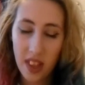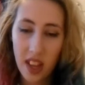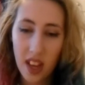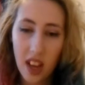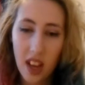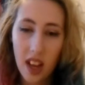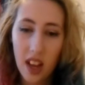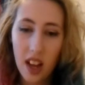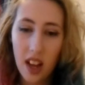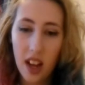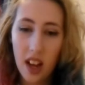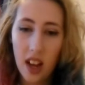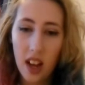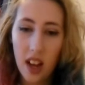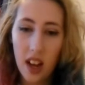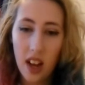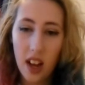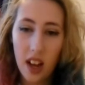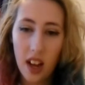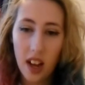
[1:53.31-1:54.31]
face.
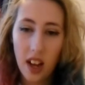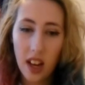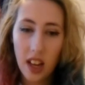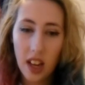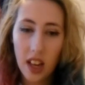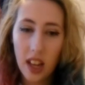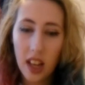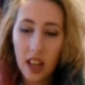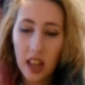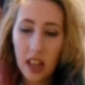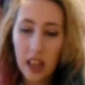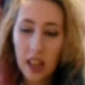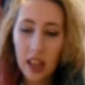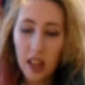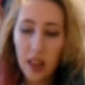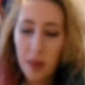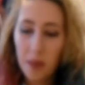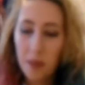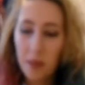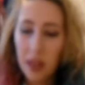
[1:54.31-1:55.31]
He
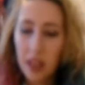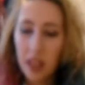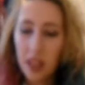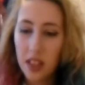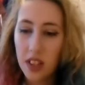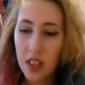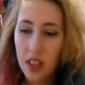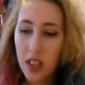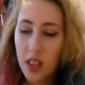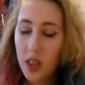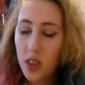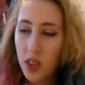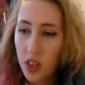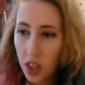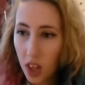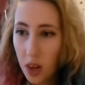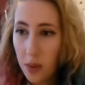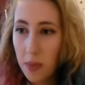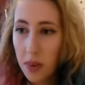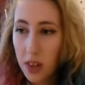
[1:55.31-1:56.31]
means
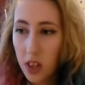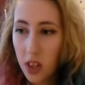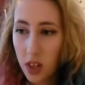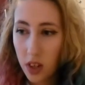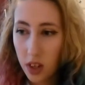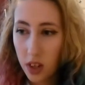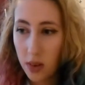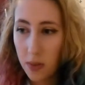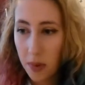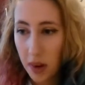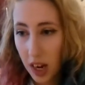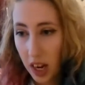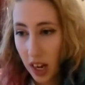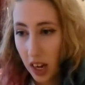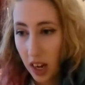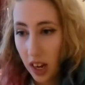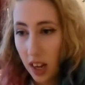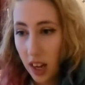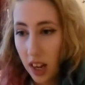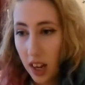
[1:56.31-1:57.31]
so much to me.
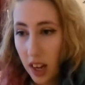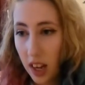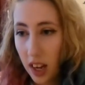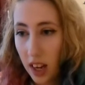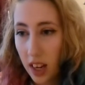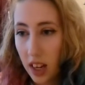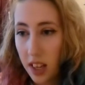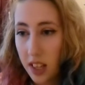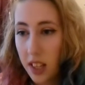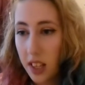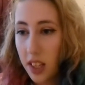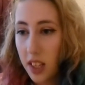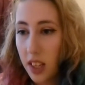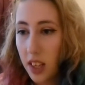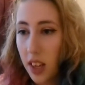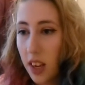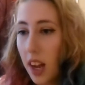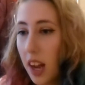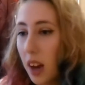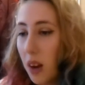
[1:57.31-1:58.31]
He's
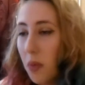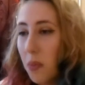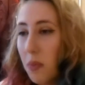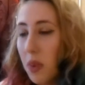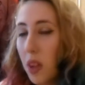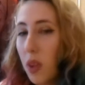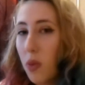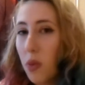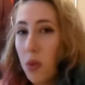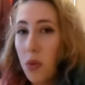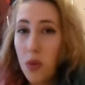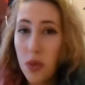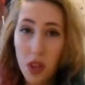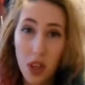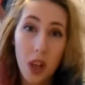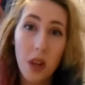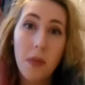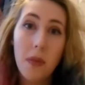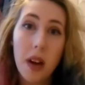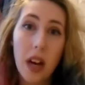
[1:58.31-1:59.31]
helped me through
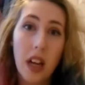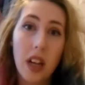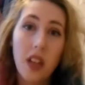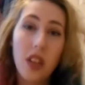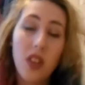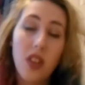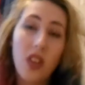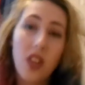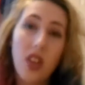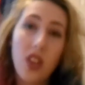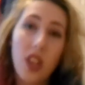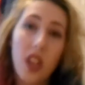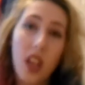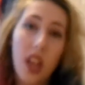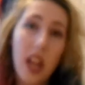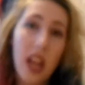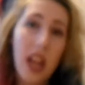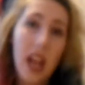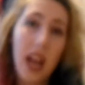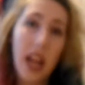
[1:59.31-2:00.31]
so much
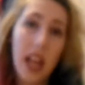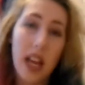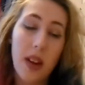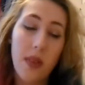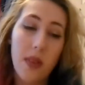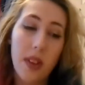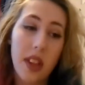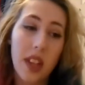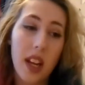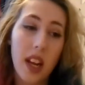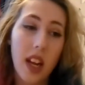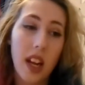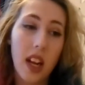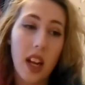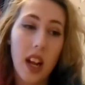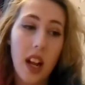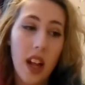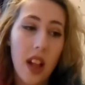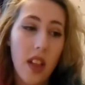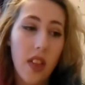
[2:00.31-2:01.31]
and everything,
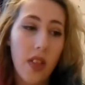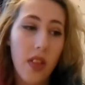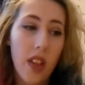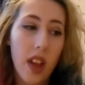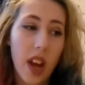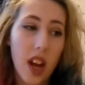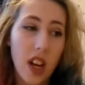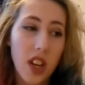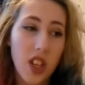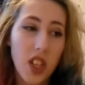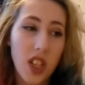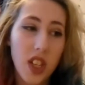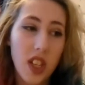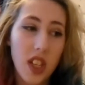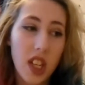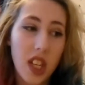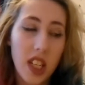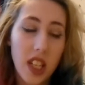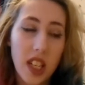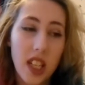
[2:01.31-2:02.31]
that I
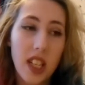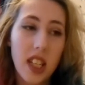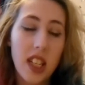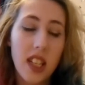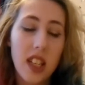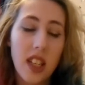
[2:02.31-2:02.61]
just couldn't